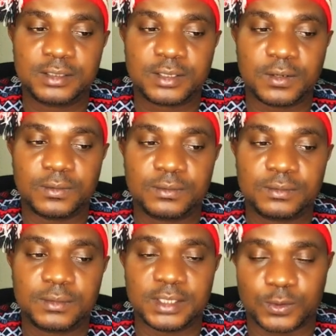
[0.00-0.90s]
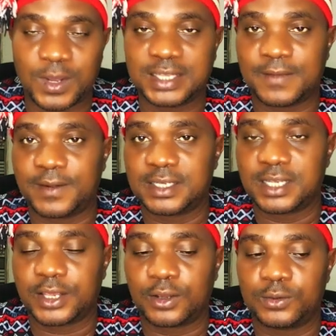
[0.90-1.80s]
So it's quite a very
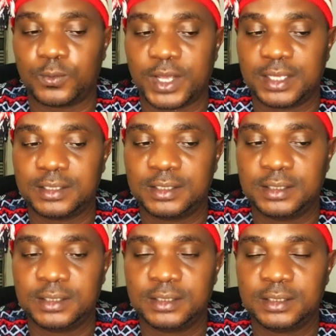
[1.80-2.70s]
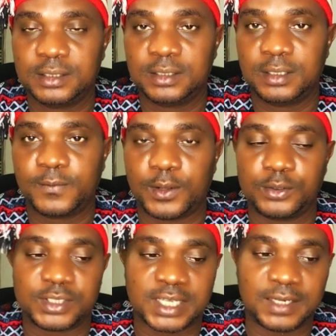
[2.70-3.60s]
secured way for
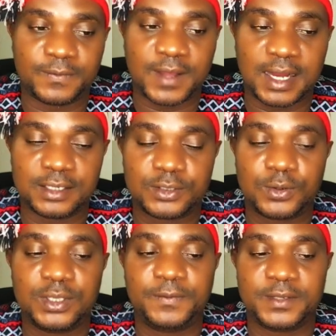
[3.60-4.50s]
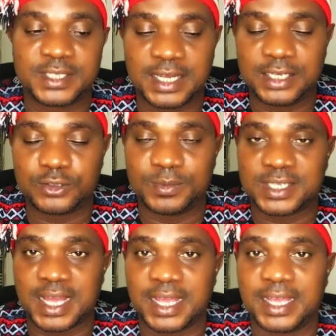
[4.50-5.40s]
you to send files. So if you send it to
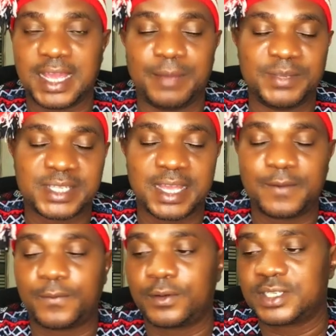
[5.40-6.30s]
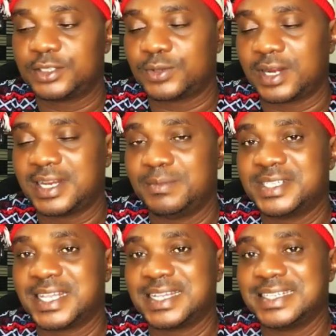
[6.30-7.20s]
Mr. A and Mr. A forwards it to another
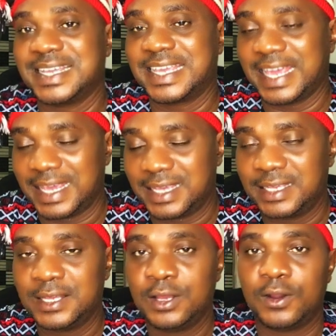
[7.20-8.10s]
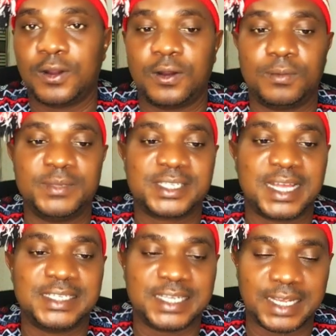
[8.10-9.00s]
Mr. K or
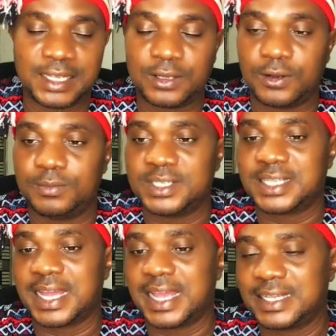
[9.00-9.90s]
Mr. J or Mr.